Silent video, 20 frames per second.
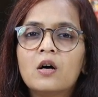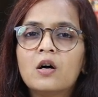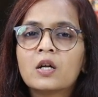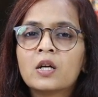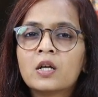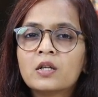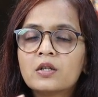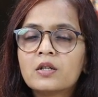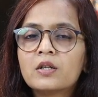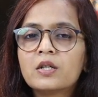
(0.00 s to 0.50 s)

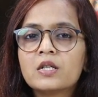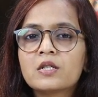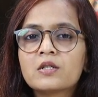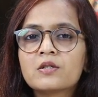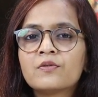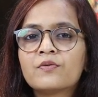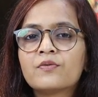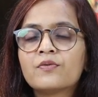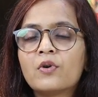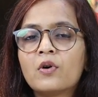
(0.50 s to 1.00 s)
Another
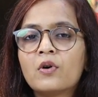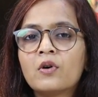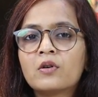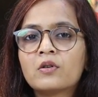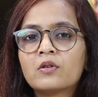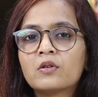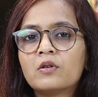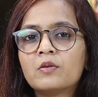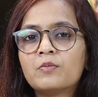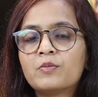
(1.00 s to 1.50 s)
reason
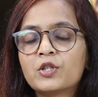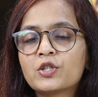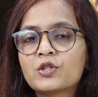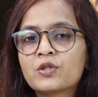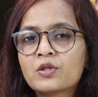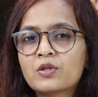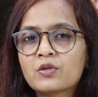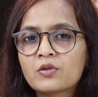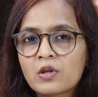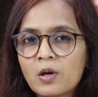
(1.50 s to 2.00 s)
for
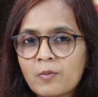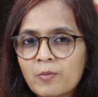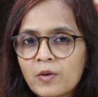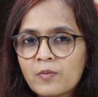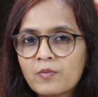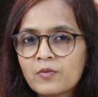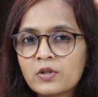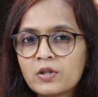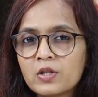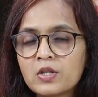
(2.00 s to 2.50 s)
patients to come
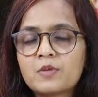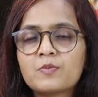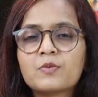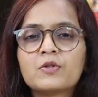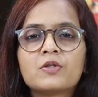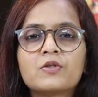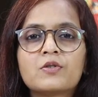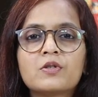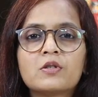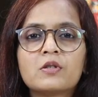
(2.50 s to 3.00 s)
up with
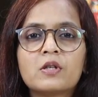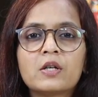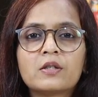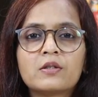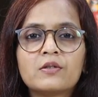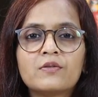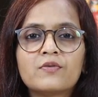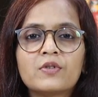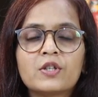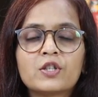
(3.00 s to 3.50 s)
respiratory
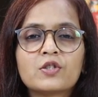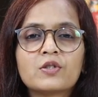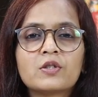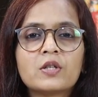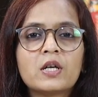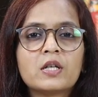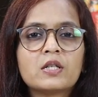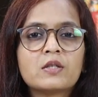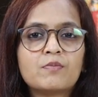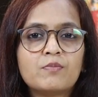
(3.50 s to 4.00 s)
tract infection
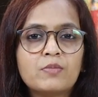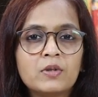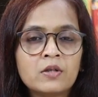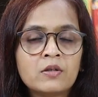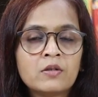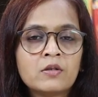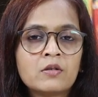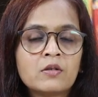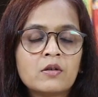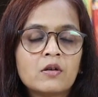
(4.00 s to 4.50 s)
has
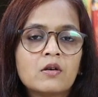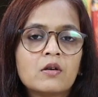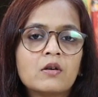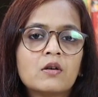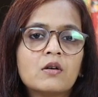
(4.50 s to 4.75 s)
been